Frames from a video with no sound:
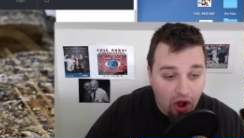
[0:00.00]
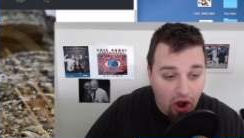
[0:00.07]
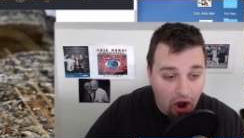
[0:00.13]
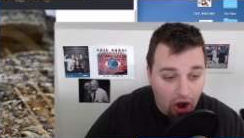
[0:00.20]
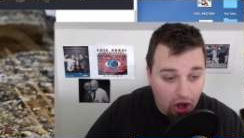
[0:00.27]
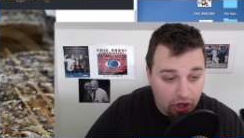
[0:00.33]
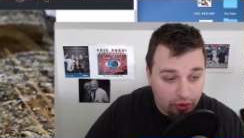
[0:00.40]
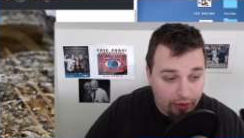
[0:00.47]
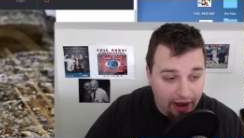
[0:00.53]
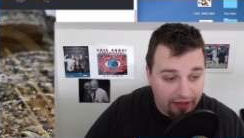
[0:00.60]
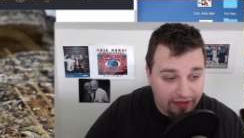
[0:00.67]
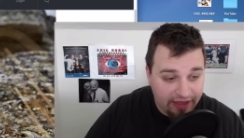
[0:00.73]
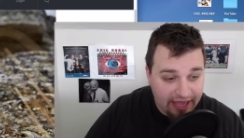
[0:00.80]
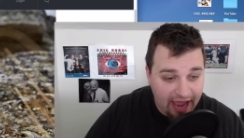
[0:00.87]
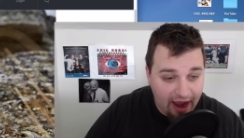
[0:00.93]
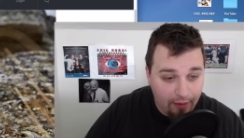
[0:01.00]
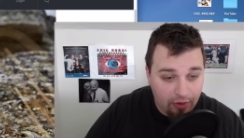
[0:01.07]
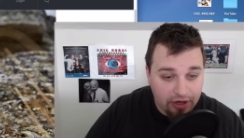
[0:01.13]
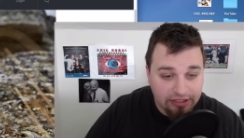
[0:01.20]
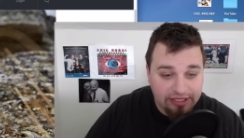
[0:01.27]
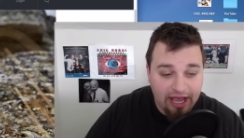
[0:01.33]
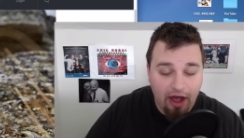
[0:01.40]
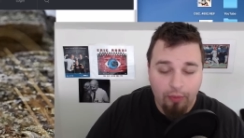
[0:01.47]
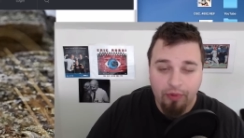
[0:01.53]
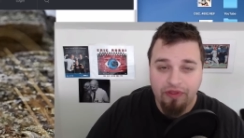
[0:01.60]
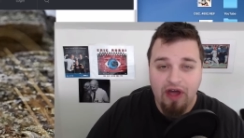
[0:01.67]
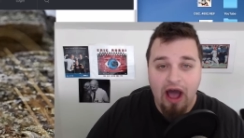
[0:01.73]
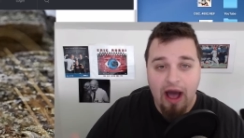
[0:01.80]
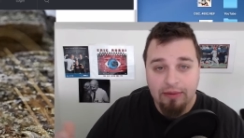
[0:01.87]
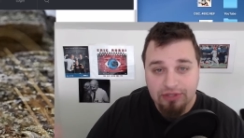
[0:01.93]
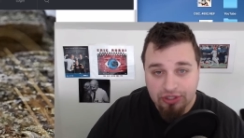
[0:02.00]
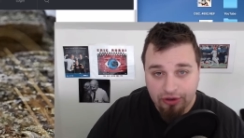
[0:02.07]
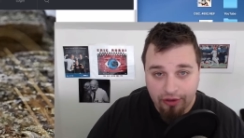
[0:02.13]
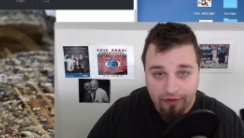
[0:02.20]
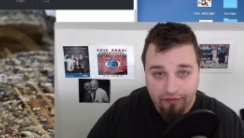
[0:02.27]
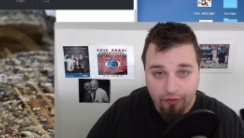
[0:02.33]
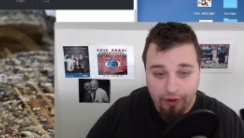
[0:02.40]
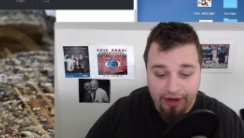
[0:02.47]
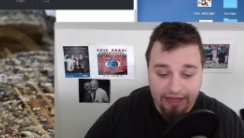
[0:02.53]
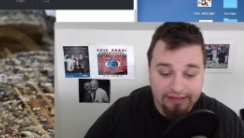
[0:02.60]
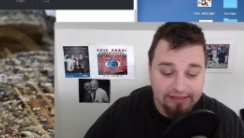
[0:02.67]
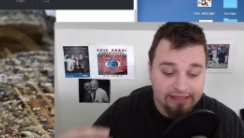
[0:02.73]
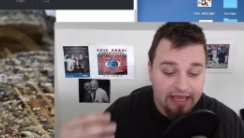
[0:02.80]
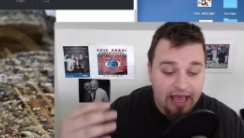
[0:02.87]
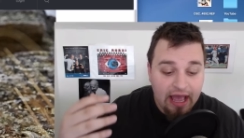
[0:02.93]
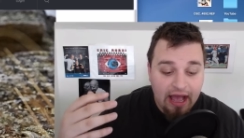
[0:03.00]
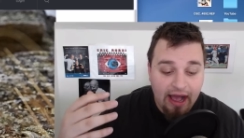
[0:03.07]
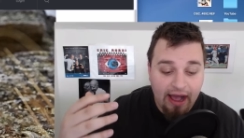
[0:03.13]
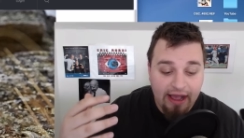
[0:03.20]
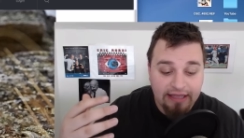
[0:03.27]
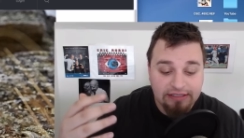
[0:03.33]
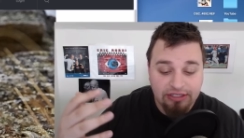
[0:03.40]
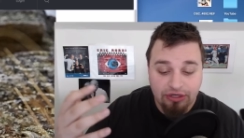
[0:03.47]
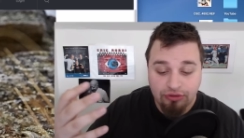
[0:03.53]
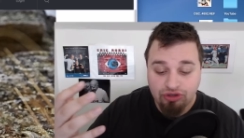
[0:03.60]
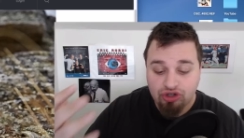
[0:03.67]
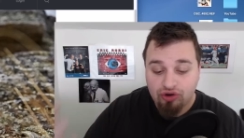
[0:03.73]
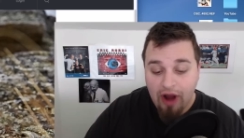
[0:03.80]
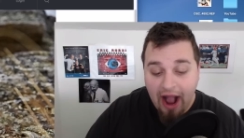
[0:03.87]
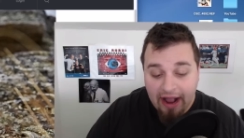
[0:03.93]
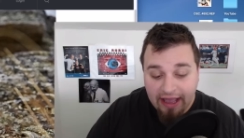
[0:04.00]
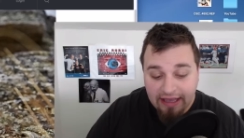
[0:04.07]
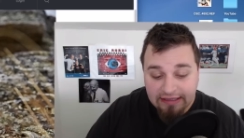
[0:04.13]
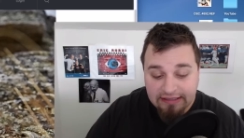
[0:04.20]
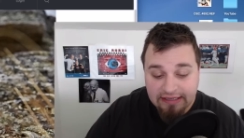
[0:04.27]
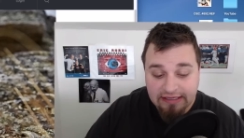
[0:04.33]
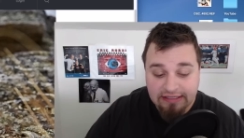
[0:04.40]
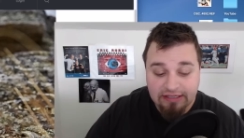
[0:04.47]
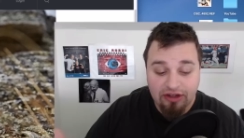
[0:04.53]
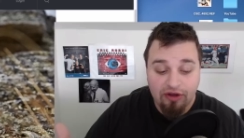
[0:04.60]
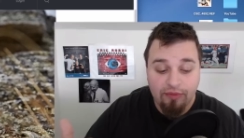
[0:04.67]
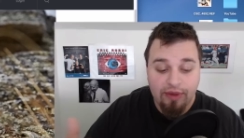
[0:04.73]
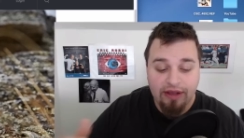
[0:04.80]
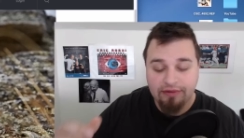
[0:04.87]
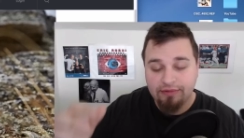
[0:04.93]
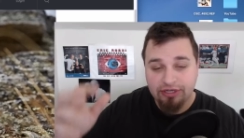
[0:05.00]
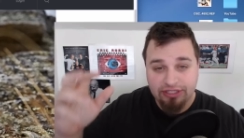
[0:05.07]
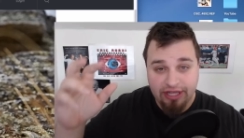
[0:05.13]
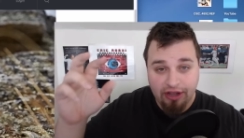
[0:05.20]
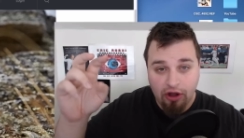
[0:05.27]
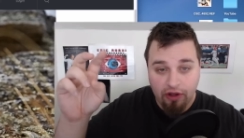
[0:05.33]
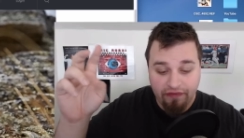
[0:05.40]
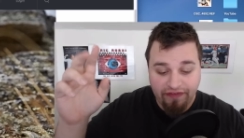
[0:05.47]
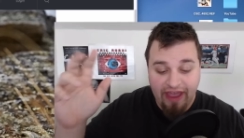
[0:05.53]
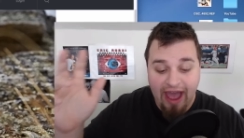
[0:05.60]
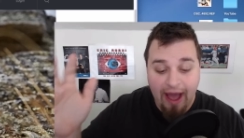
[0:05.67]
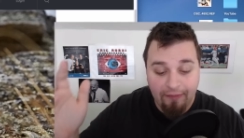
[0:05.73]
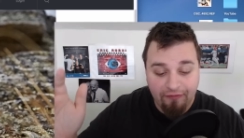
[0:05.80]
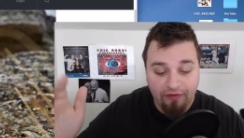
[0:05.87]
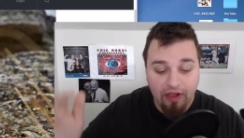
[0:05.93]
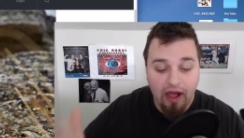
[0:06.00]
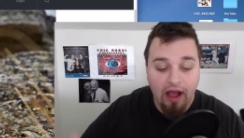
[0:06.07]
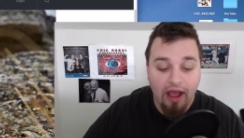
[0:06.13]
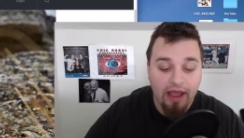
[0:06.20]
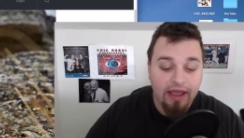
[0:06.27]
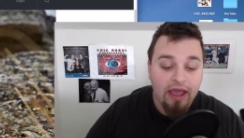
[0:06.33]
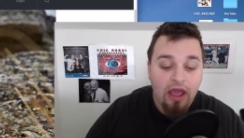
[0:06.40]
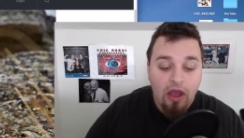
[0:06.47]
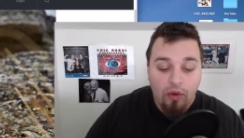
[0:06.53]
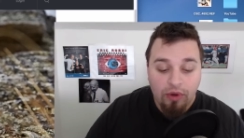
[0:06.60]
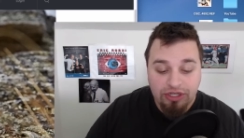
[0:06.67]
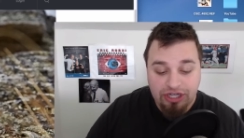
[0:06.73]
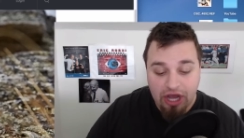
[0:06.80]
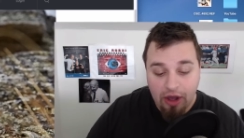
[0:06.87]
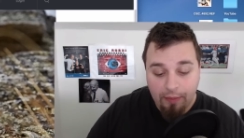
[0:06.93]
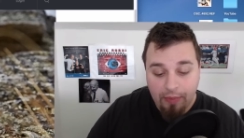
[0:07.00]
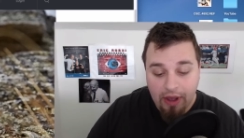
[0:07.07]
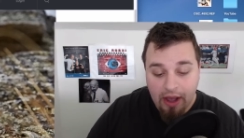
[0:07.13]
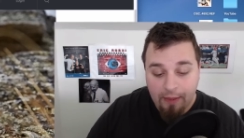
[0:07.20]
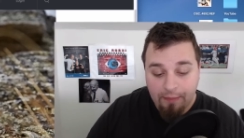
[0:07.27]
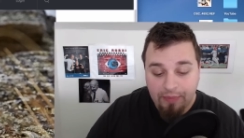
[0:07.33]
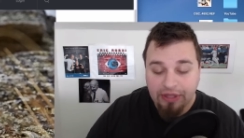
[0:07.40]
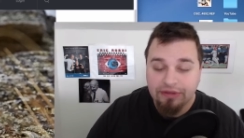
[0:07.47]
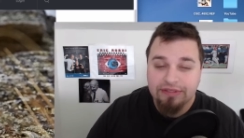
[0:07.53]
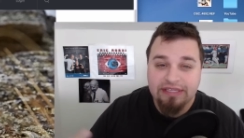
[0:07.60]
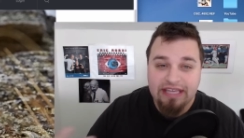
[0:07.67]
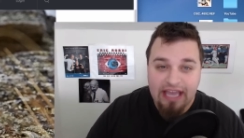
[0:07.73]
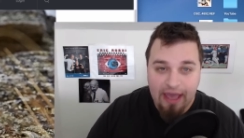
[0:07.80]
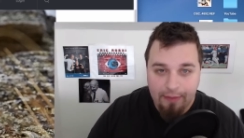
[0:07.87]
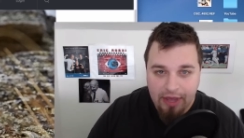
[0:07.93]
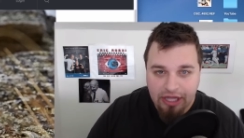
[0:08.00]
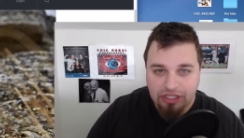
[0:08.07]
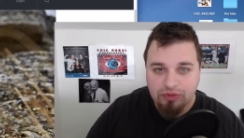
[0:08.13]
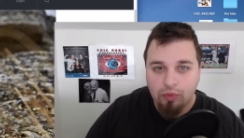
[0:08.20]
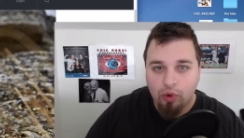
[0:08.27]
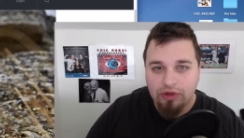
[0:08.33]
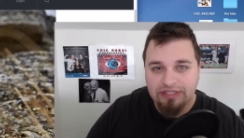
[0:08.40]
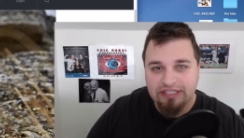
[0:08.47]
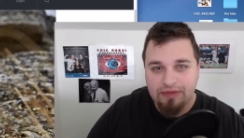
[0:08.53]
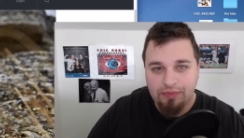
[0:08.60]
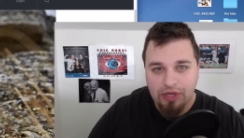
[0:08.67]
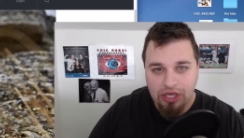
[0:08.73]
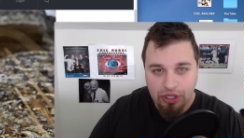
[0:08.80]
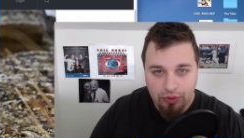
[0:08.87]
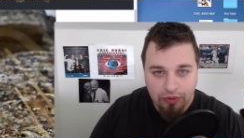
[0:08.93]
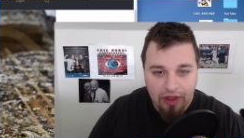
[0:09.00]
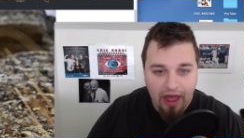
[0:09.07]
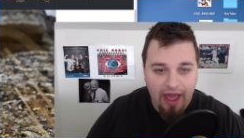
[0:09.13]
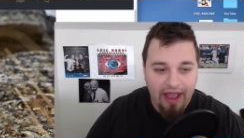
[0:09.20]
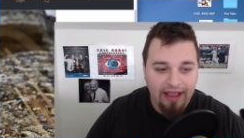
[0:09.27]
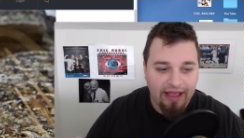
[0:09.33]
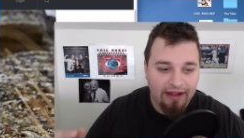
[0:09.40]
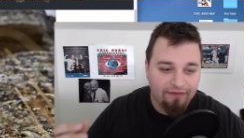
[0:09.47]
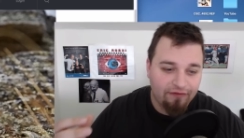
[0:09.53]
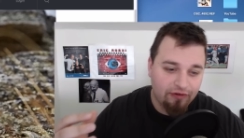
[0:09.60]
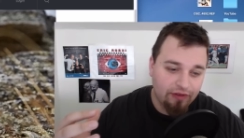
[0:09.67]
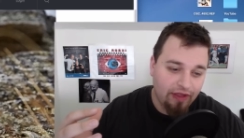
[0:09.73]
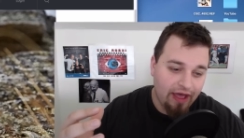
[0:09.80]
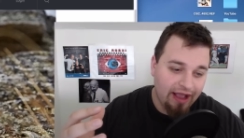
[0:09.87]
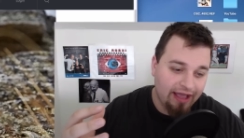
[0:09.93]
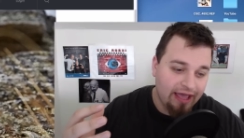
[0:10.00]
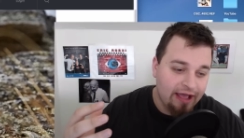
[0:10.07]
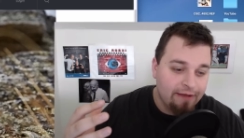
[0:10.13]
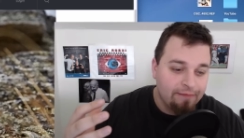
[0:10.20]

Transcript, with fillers: all around the camera to help with obstacle avoidance. Its new tracking system, which they call tap fly, which builds the image more CPU-like and for like